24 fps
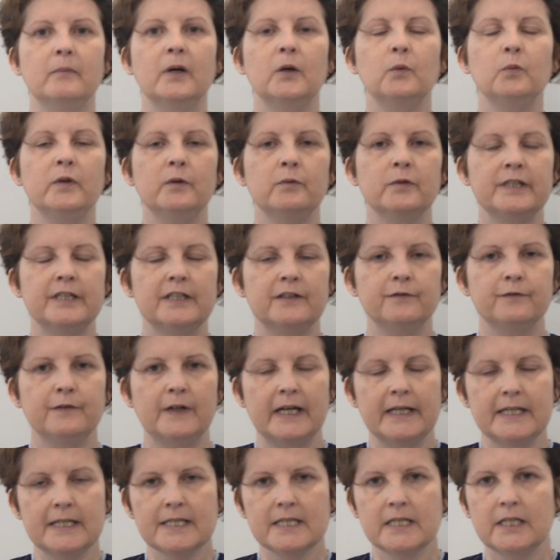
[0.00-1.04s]
We would
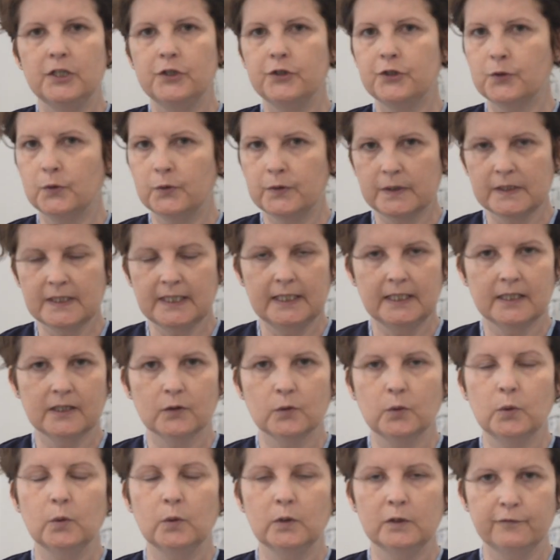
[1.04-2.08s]
advise that you don't take the
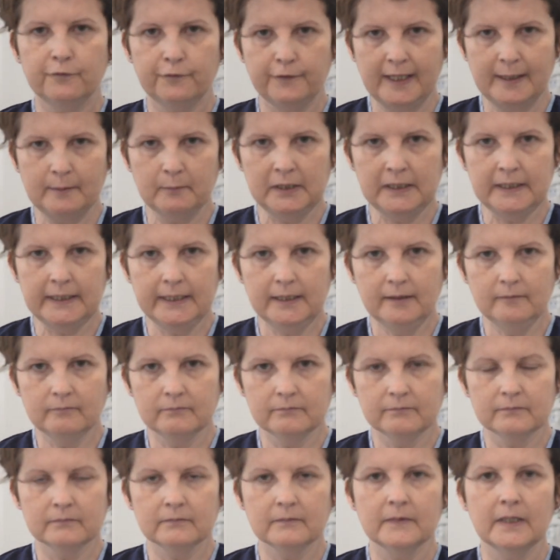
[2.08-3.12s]
whole family.
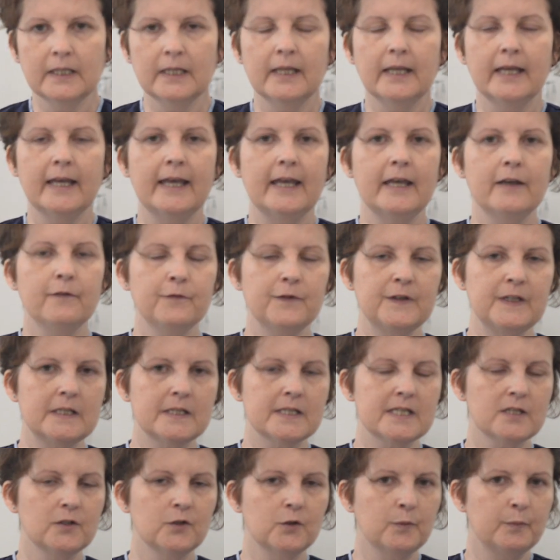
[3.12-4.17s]
If
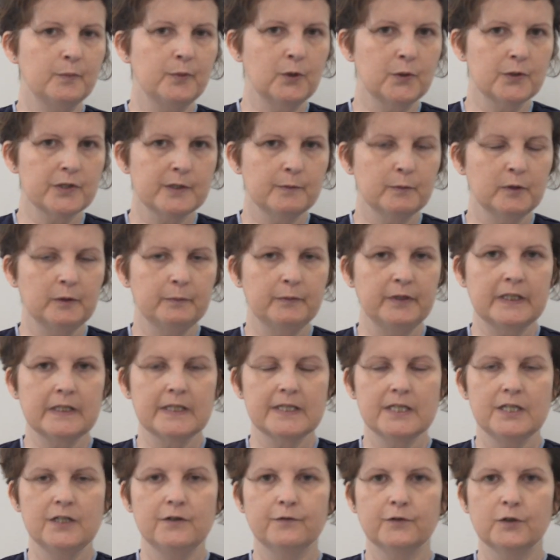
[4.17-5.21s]
that's not possible
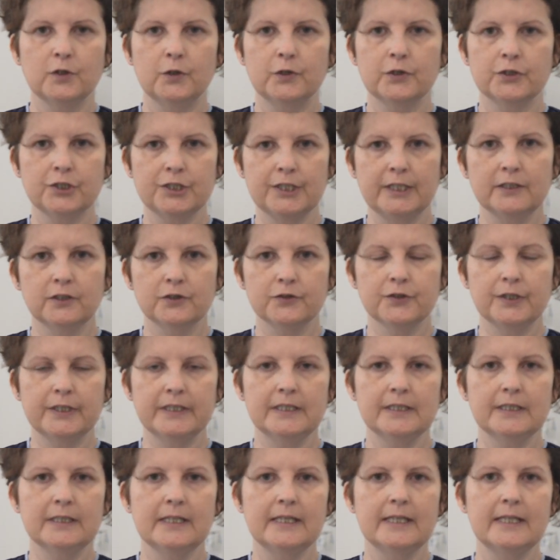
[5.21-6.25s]
because you've got
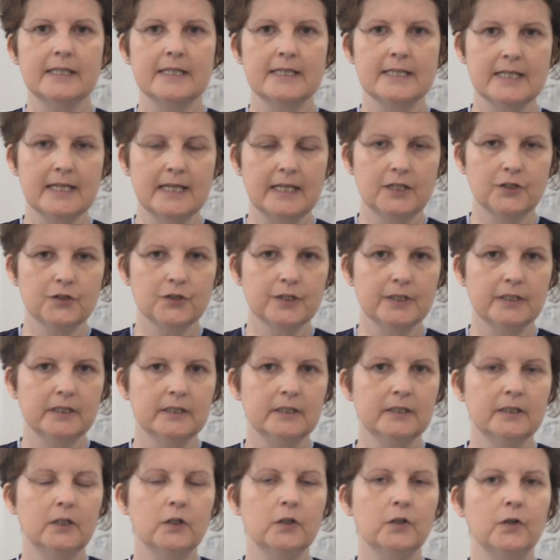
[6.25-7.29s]
children,
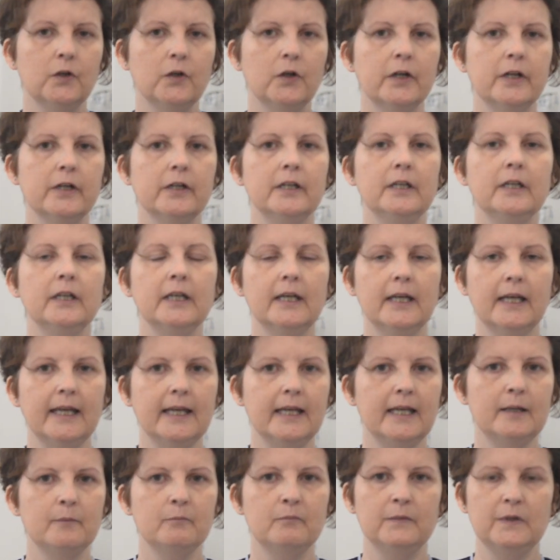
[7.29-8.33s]
etc.,
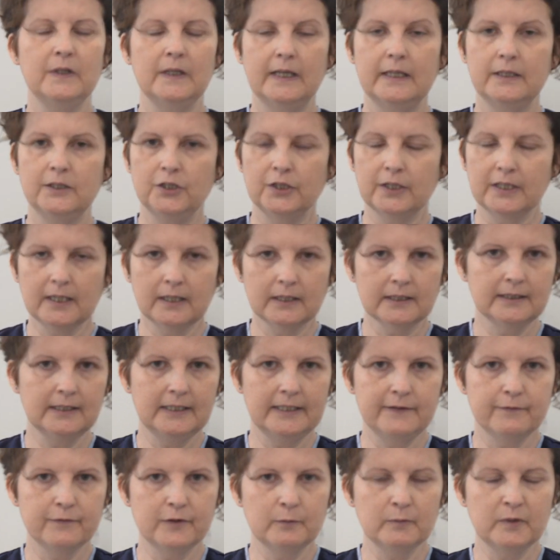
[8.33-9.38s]
and you can't
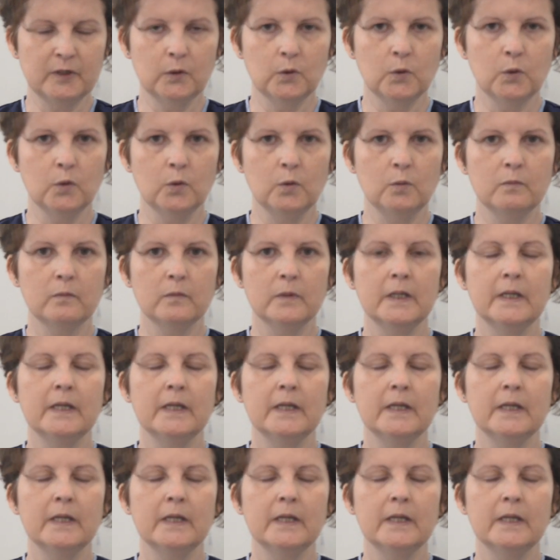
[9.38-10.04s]
leave them at home,